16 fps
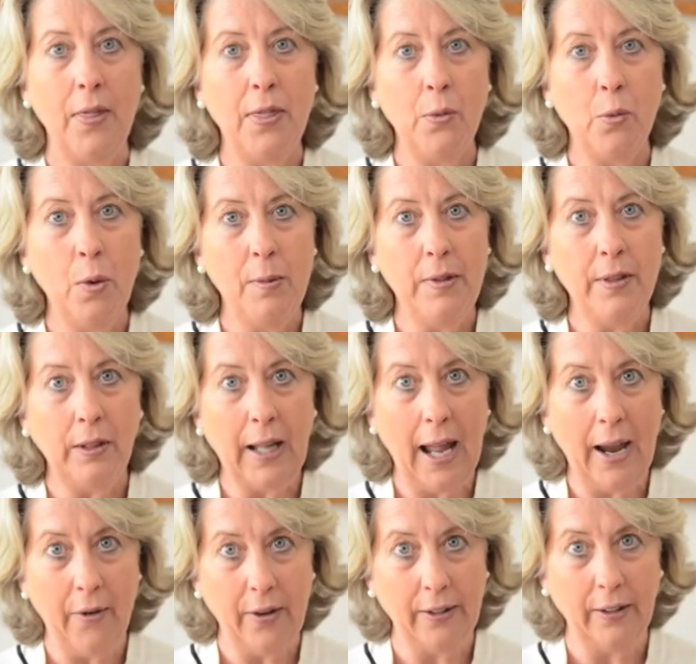The woman
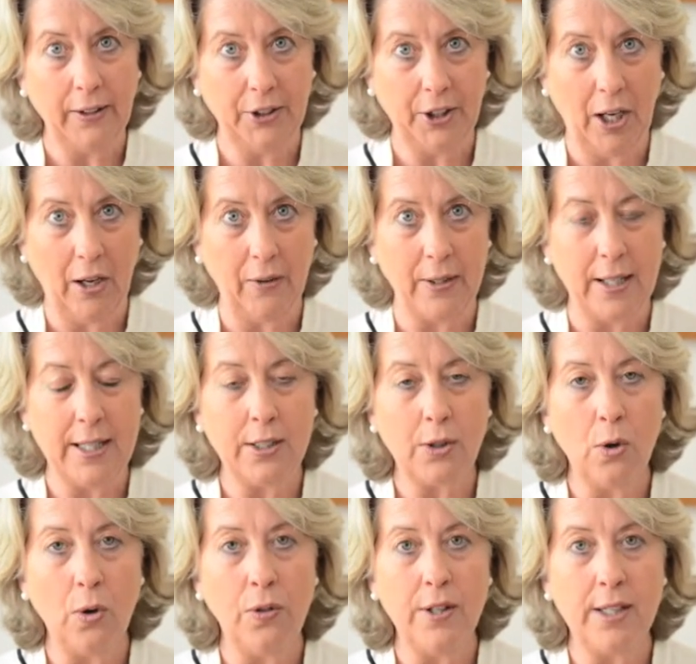carrying the child is
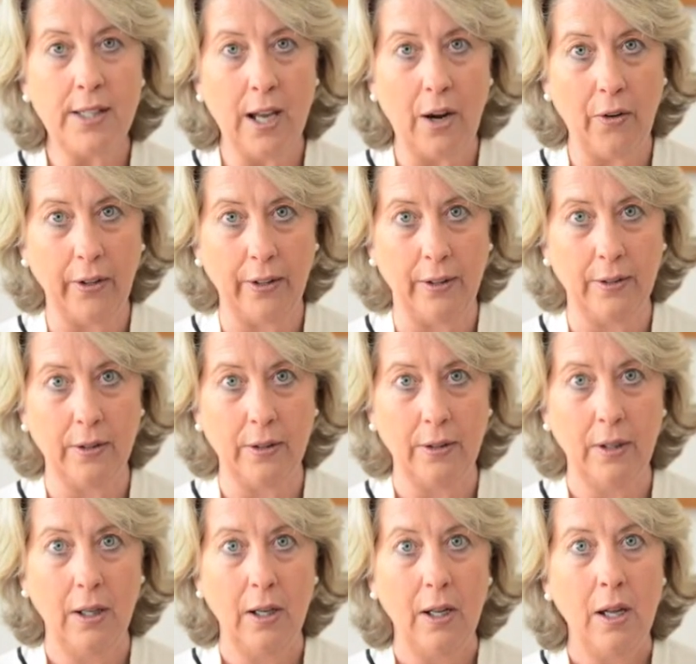called the surrogate.
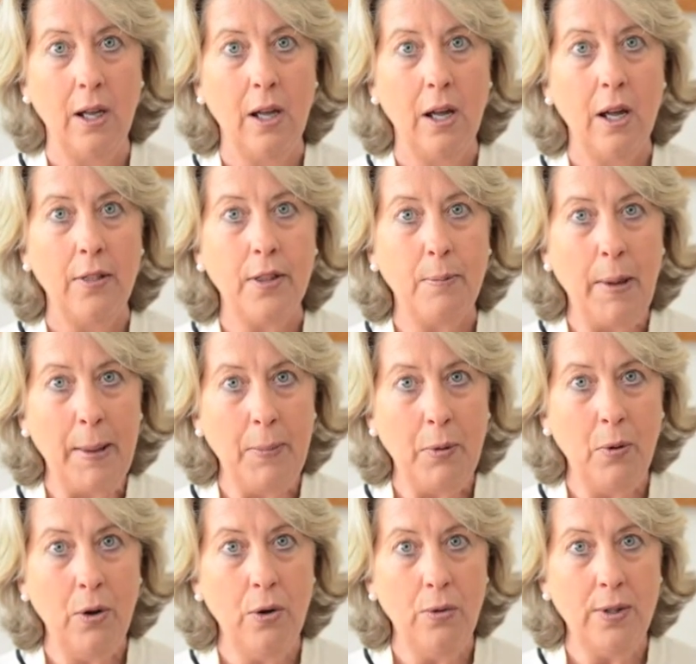The
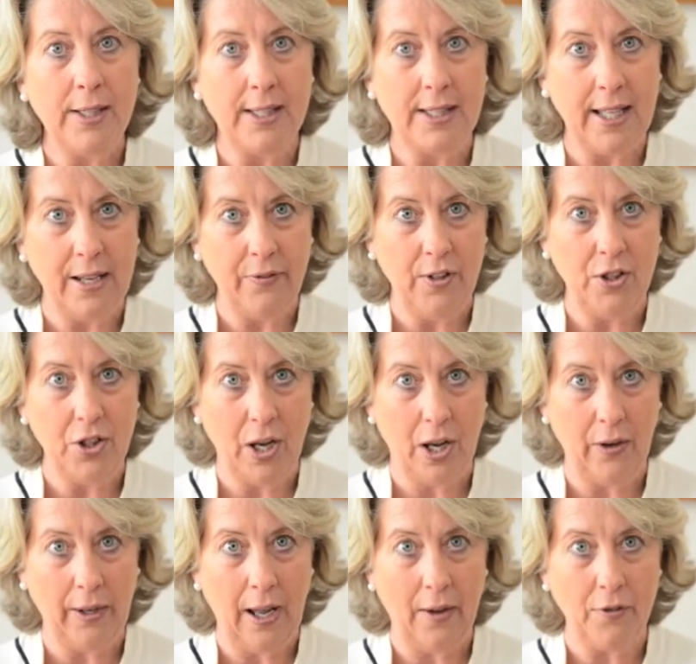people who receive the
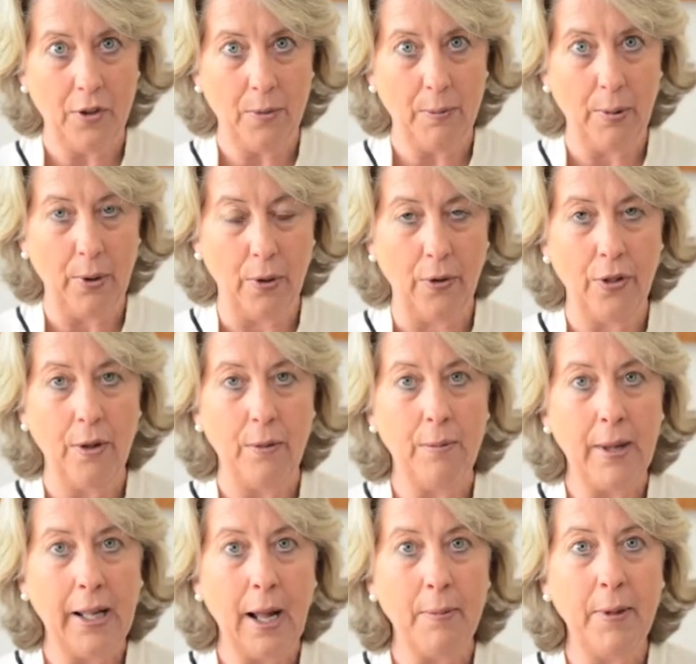child after birth
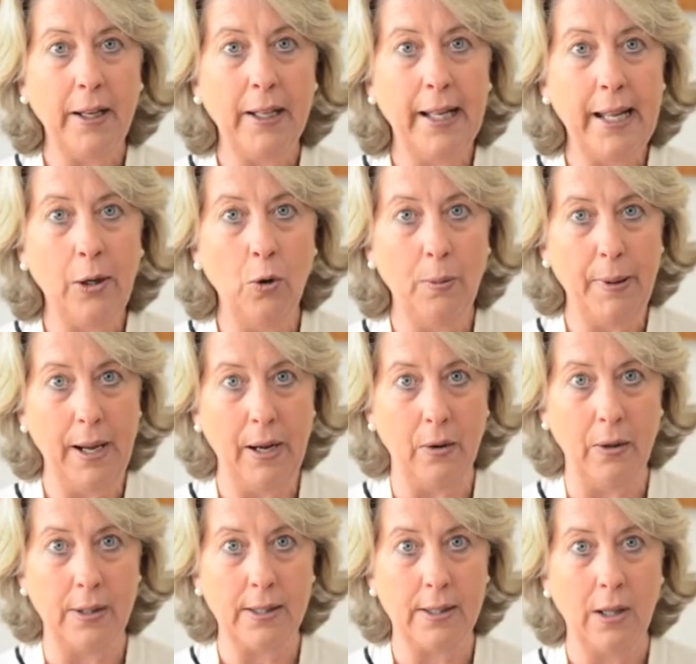become the legal
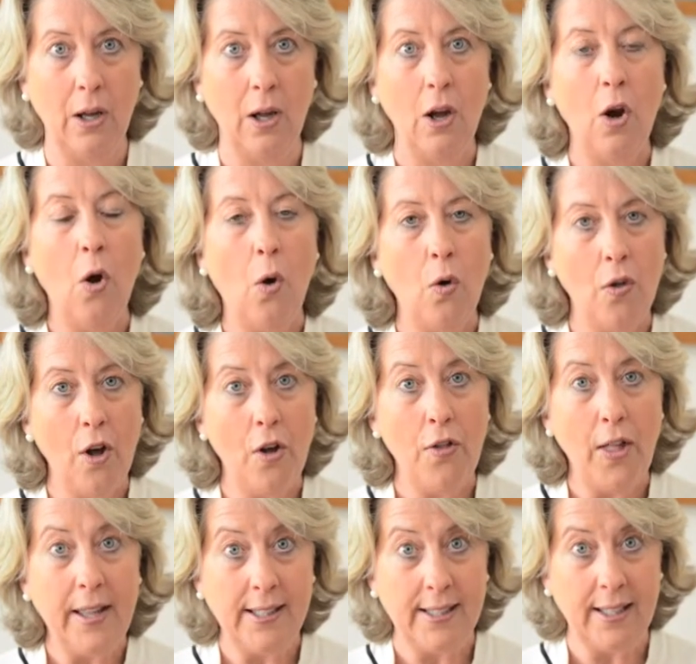parents, although
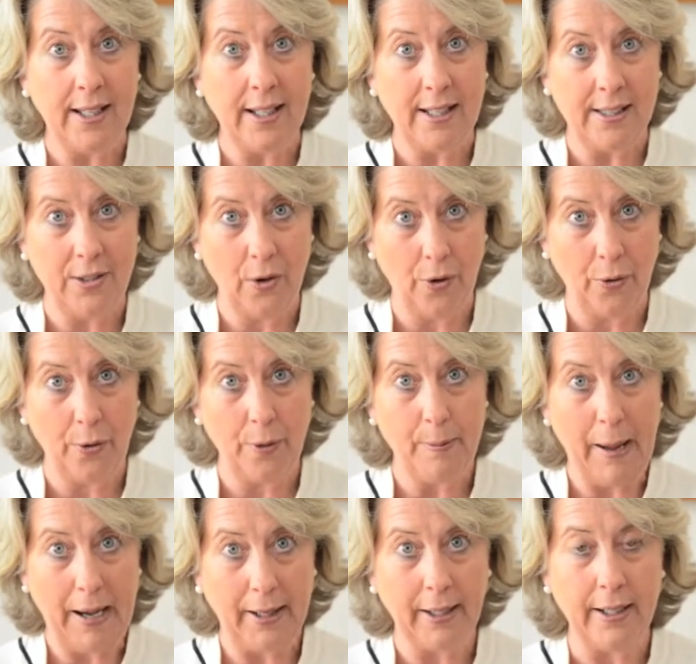this is not
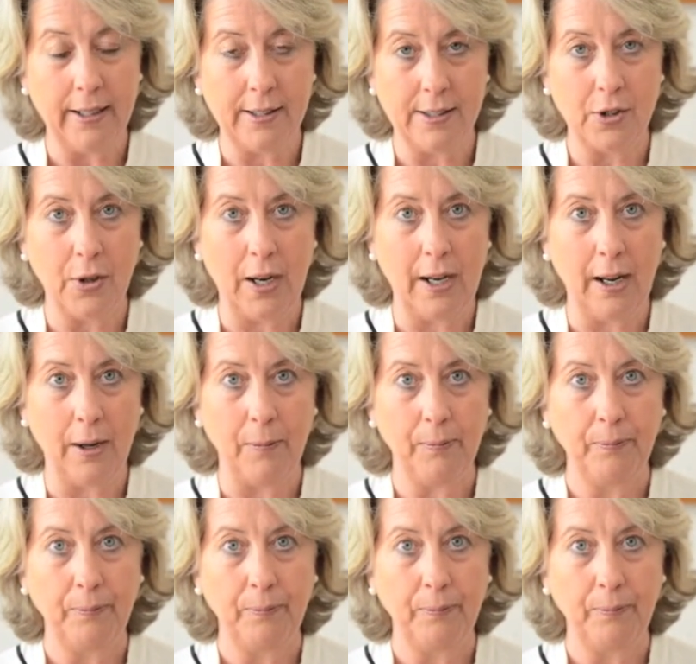automatic in Australia.